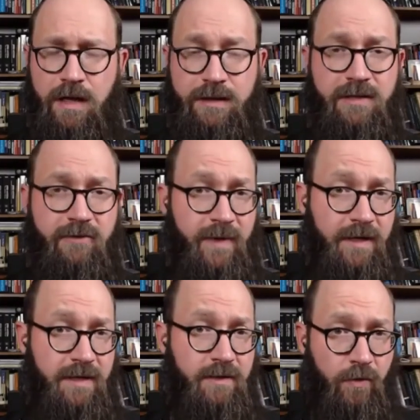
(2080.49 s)
at least from the
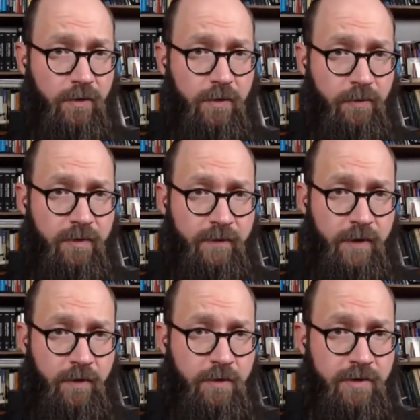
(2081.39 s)
historical point of
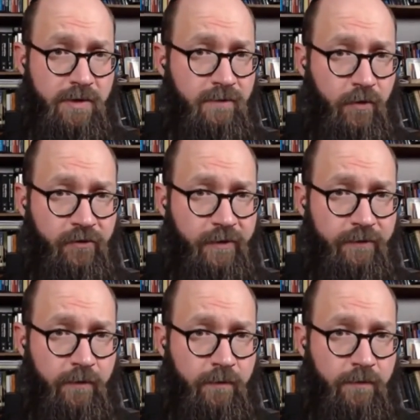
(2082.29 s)
view, you can divorce it
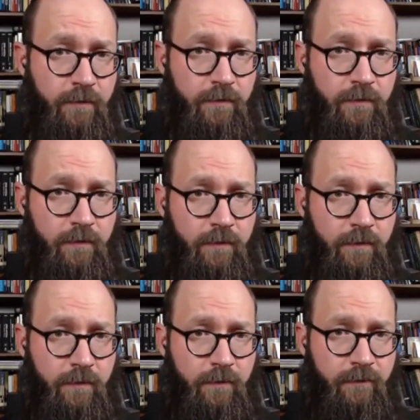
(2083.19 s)
from
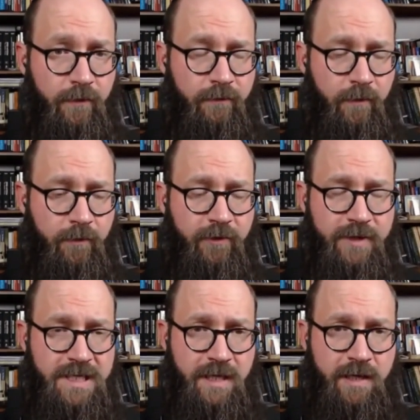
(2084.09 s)
from, from
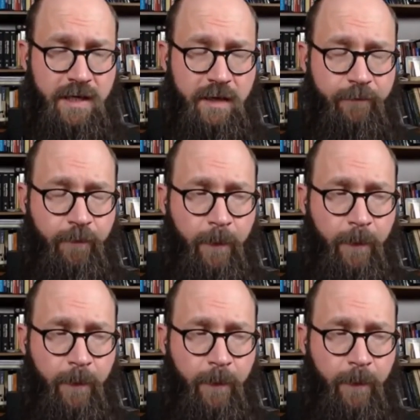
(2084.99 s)
Christianity.